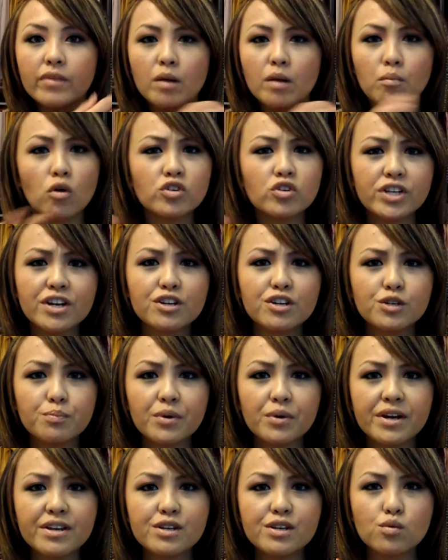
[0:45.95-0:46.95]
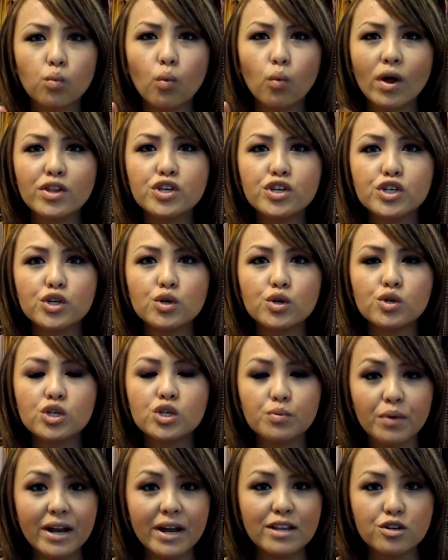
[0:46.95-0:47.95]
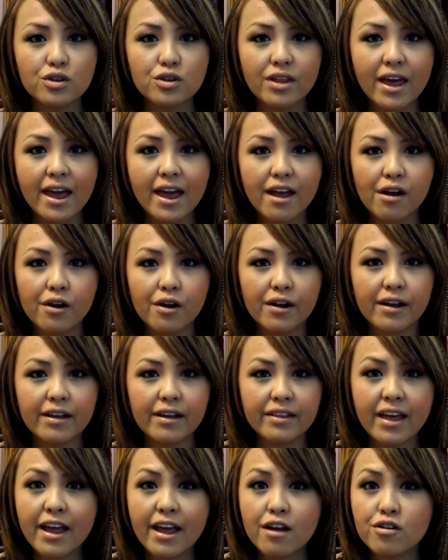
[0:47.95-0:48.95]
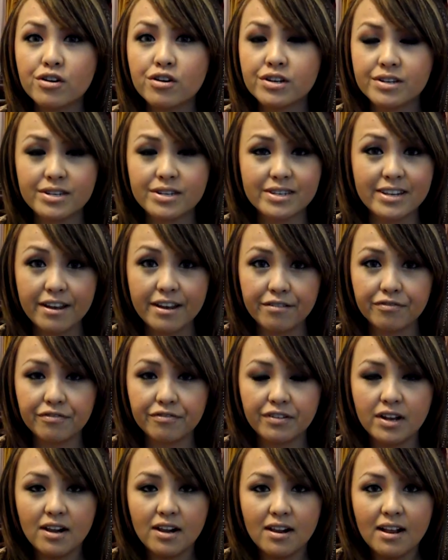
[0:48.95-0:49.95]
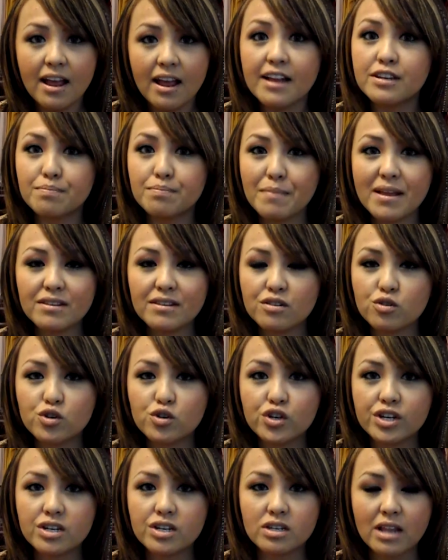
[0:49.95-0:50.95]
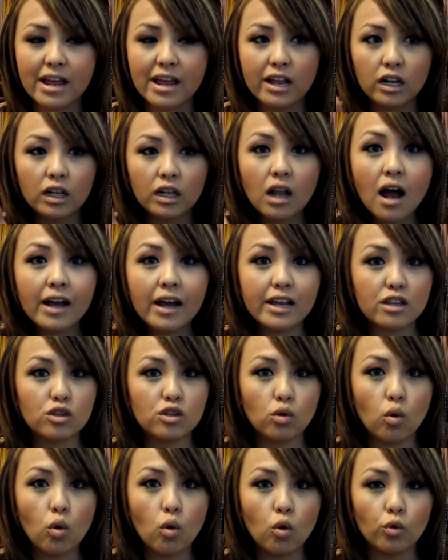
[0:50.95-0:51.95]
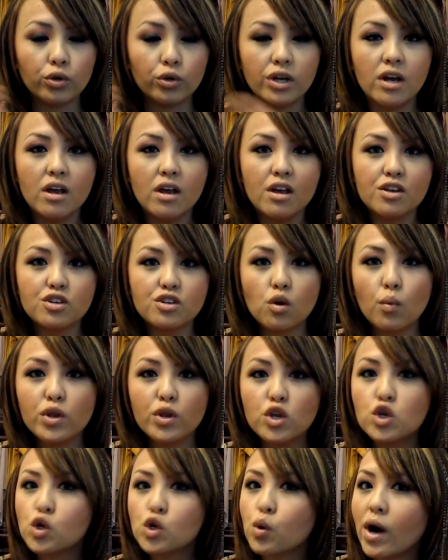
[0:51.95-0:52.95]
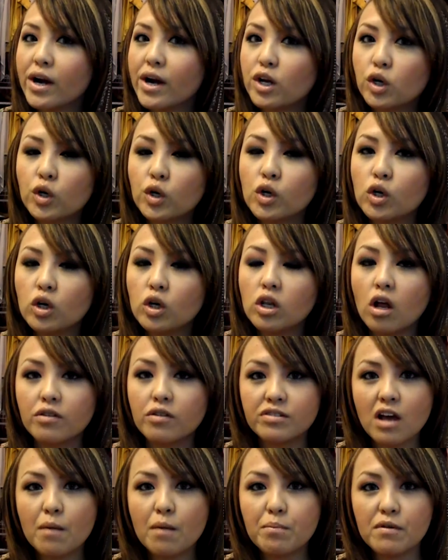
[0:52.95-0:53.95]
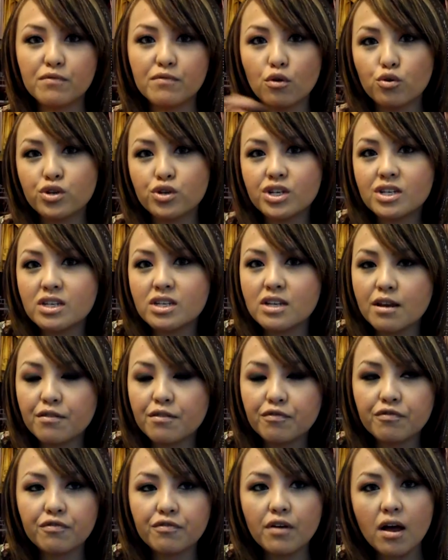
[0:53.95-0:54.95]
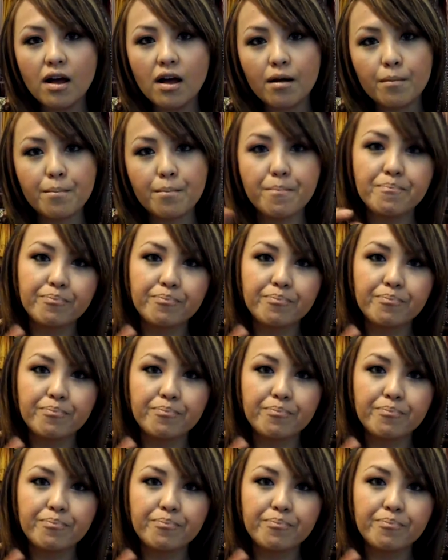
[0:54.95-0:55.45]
most hairsprays, once you spray into the hair, the hair is stiff. It's meant to just like lock in the hold. So when you try to curl on top of those stiff um,